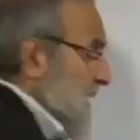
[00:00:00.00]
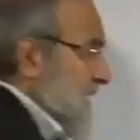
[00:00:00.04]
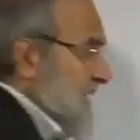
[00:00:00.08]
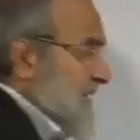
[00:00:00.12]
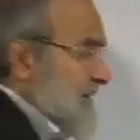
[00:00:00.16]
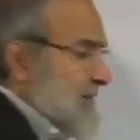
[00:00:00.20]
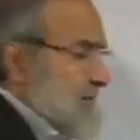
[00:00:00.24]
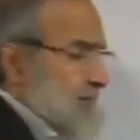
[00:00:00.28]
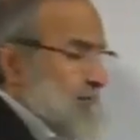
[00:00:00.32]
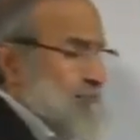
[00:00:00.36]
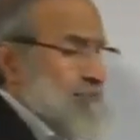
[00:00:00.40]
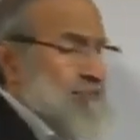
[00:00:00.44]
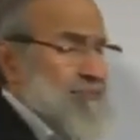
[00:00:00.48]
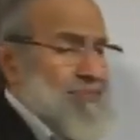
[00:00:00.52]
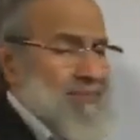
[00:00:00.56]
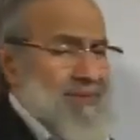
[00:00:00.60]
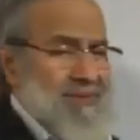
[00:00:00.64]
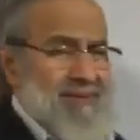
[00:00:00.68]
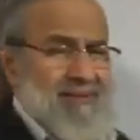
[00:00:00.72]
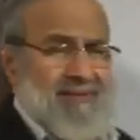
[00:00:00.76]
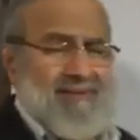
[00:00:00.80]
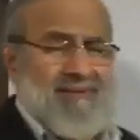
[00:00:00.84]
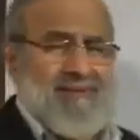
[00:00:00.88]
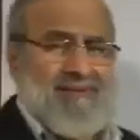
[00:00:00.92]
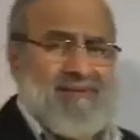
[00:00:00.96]
why
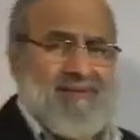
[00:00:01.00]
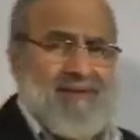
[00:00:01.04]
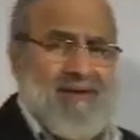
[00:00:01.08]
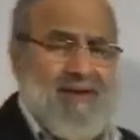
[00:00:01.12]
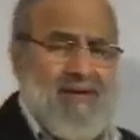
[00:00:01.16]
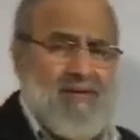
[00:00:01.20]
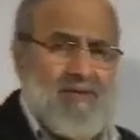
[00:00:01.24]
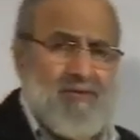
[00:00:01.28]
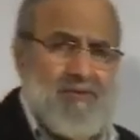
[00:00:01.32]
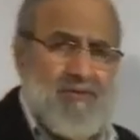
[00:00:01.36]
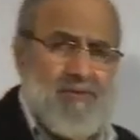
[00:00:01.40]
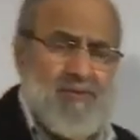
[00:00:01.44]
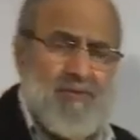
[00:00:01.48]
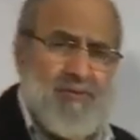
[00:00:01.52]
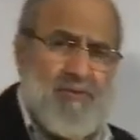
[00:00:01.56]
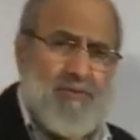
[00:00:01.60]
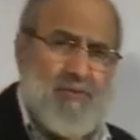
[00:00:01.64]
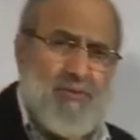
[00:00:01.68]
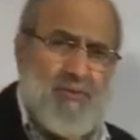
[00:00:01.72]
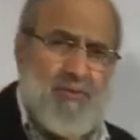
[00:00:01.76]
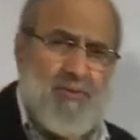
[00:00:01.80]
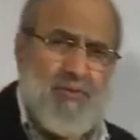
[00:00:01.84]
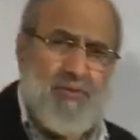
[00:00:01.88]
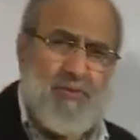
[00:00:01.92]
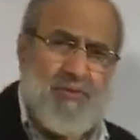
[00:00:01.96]
a noun
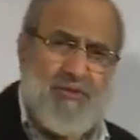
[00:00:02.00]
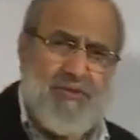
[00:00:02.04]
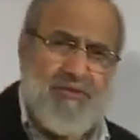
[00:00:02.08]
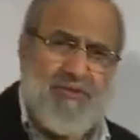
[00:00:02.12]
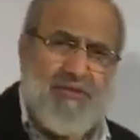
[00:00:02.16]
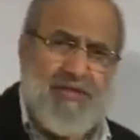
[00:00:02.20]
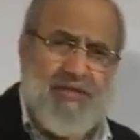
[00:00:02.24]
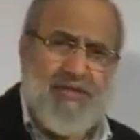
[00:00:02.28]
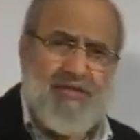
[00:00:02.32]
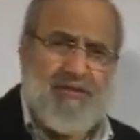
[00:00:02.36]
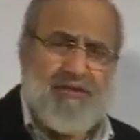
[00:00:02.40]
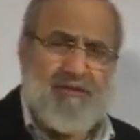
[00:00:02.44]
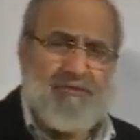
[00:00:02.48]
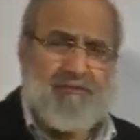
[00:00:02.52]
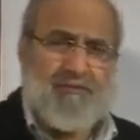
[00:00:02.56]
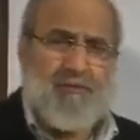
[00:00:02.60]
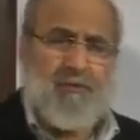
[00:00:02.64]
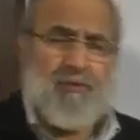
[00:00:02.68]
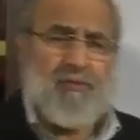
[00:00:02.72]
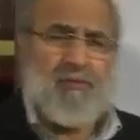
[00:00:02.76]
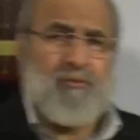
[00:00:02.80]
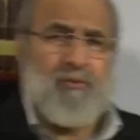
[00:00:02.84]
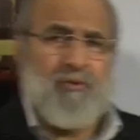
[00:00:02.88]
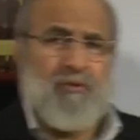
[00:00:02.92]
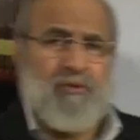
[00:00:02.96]
would take the
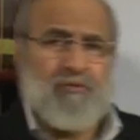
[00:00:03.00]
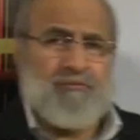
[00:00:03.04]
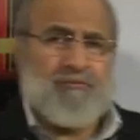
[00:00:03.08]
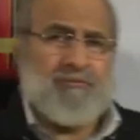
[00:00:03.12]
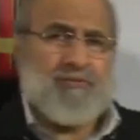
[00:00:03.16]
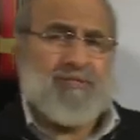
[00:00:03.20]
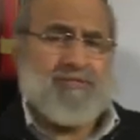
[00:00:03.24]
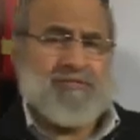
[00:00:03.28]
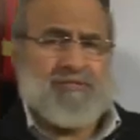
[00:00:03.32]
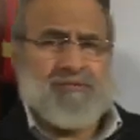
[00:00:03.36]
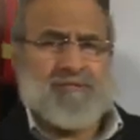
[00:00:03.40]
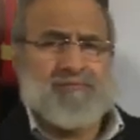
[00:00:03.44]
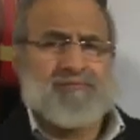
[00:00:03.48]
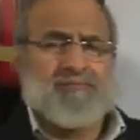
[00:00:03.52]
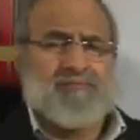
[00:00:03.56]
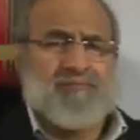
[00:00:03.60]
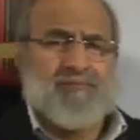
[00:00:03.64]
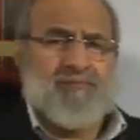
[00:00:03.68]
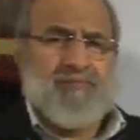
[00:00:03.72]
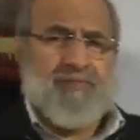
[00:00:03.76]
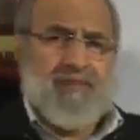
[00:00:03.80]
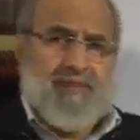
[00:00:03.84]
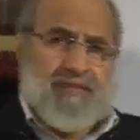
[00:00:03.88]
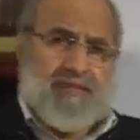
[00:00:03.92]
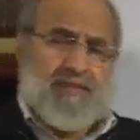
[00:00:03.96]
form of nasab.
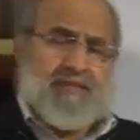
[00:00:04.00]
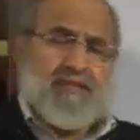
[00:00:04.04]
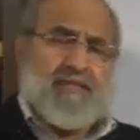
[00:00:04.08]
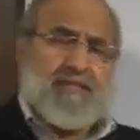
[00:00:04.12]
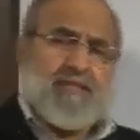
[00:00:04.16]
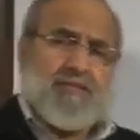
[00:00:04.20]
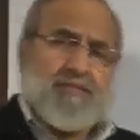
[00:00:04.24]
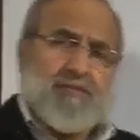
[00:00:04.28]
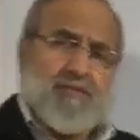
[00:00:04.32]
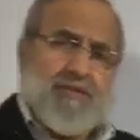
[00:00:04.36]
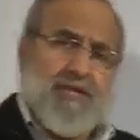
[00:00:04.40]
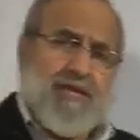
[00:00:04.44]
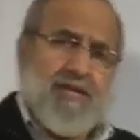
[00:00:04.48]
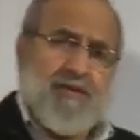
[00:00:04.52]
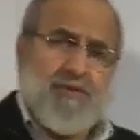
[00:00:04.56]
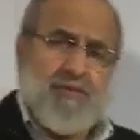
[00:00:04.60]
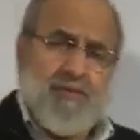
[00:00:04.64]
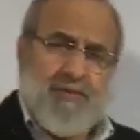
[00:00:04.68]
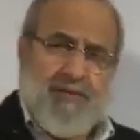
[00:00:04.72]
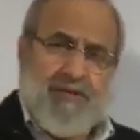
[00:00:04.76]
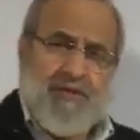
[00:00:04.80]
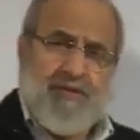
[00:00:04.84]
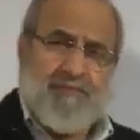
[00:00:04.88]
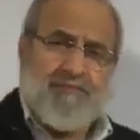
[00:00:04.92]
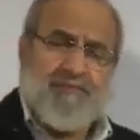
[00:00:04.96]

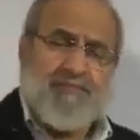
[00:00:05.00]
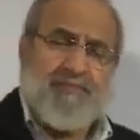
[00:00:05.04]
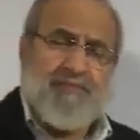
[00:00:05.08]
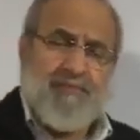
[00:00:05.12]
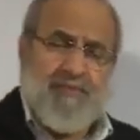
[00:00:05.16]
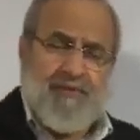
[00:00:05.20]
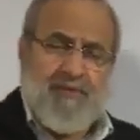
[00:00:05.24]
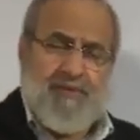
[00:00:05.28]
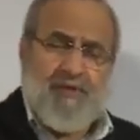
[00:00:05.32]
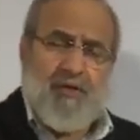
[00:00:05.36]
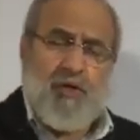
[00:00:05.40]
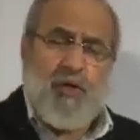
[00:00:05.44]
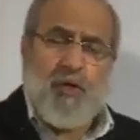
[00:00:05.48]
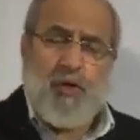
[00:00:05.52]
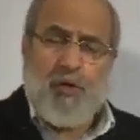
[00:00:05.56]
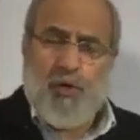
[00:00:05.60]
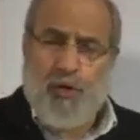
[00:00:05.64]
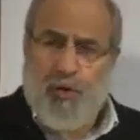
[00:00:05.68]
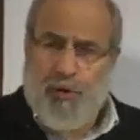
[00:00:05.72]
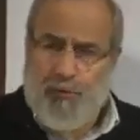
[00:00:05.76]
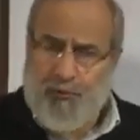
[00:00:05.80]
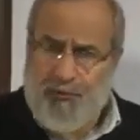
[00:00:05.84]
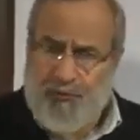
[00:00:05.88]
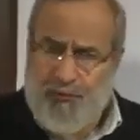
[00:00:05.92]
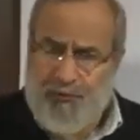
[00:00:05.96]
Today, we
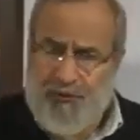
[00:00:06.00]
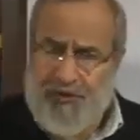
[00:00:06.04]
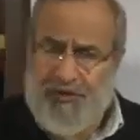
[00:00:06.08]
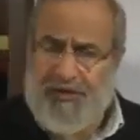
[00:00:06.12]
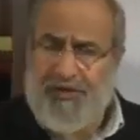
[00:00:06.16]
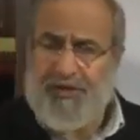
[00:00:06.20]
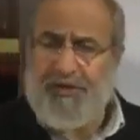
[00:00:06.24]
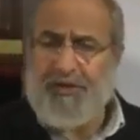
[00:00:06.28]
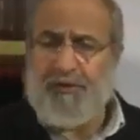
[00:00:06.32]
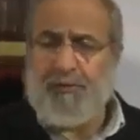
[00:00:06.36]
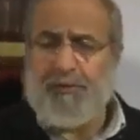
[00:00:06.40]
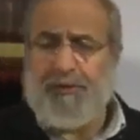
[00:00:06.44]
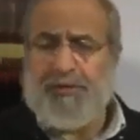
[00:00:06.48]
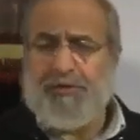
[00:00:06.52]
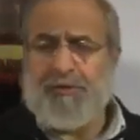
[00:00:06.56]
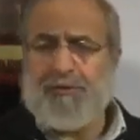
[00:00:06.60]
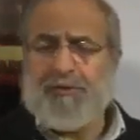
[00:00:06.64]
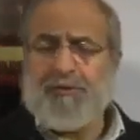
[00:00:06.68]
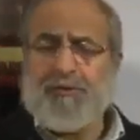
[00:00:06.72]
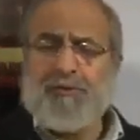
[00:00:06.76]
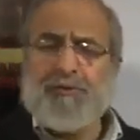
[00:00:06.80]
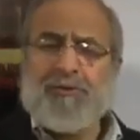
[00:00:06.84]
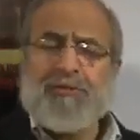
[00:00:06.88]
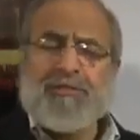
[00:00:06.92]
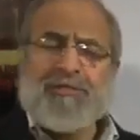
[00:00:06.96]
hopefully are
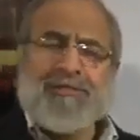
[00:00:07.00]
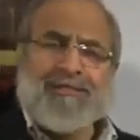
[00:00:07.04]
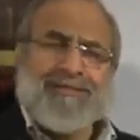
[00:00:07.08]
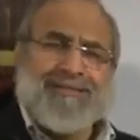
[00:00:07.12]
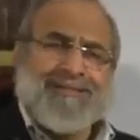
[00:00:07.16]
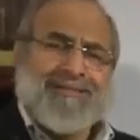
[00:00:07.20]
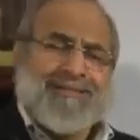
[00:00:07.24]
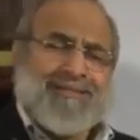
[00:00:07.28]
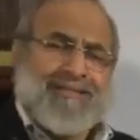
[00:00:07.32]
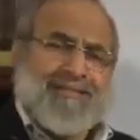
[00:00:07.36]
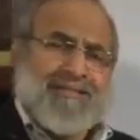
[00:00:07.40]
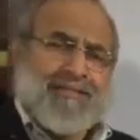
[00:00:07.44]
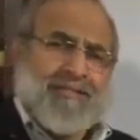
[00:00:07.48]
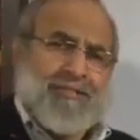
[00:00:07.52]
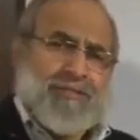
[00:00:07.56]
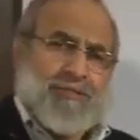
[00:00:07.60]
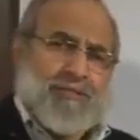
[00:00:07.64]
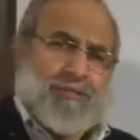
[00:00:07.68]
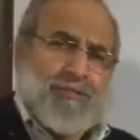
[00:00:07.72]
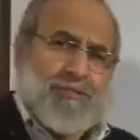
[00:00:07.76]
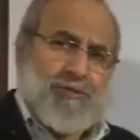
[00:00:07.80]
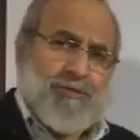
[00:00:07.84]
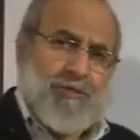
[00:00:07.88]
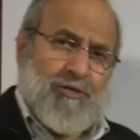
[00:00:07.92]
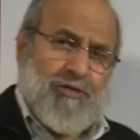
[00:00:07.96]
going to
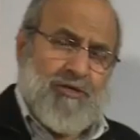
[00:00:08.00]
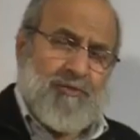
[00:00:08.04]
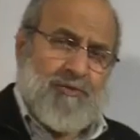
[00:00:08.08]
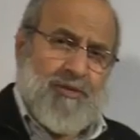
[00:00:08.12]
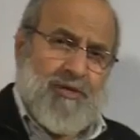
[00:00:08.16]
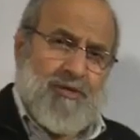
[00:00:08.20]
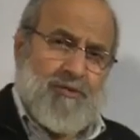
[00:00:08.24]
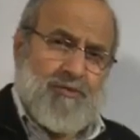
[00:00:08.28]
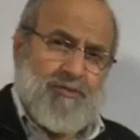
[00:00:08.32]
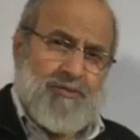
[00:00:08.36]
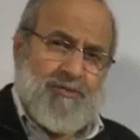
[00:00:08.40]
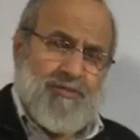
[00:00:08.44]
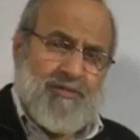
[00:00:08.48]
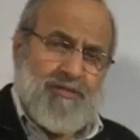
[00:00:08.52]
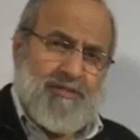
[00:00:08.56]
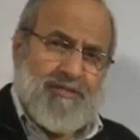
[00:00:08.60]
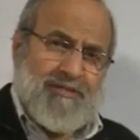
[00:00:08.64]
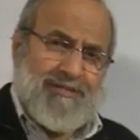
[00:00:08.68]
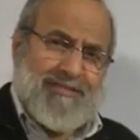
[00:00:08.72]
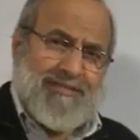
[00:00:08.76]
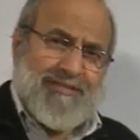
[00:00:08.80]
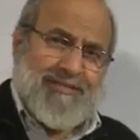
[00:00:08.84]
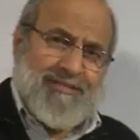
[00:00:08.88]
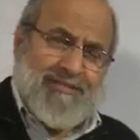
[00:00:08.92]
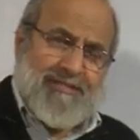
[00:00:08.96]
talk about
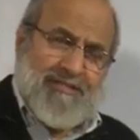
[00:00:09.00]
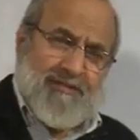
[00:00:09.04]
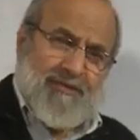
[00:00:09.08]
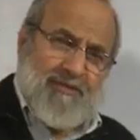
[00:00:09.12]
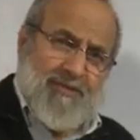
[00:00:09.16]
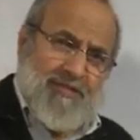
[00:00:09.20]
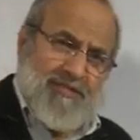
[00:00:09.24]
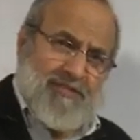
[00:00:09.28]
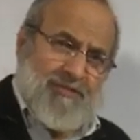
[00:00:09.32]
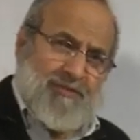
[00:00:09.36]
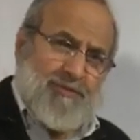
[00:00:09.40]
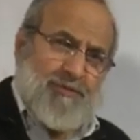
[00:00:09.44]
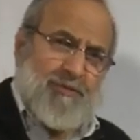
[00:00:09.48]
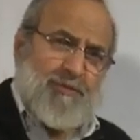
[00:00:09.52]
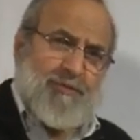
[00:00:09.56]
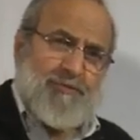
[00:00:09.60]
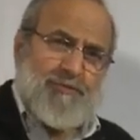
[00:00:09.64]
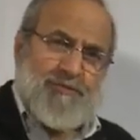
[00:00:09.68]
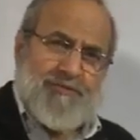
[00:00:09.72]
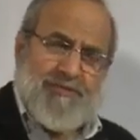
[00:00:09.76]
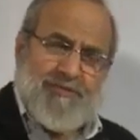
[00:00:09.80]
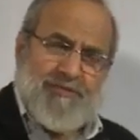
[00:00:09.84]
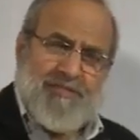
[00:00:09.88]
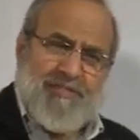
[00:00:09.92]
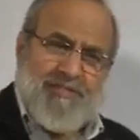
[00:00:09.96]
the rest
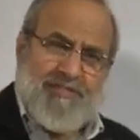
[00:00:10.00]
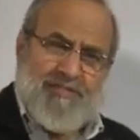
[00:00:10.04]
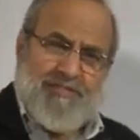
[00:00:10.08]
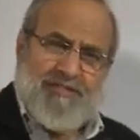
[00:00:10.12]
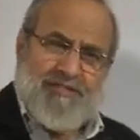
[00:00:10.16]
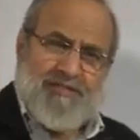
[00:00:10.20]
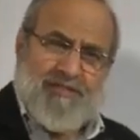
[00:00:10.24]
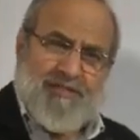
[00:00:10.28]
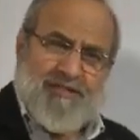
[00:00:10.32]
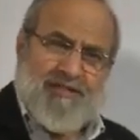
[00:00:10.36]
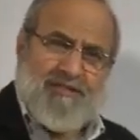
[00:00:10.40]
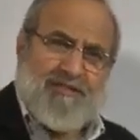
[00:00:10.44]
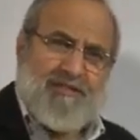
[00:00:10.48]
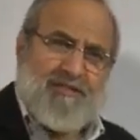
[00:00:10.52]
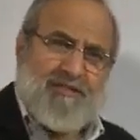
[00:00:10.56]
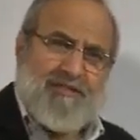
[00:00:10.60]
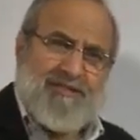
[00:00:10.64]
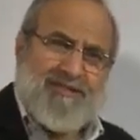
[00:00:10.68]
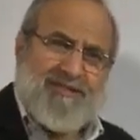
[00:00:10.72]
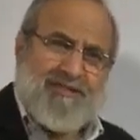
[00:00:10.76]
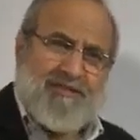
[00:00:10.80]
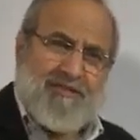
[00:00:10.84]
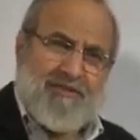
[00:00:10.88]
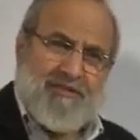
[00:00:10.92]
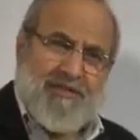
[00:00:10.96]
of the 6 other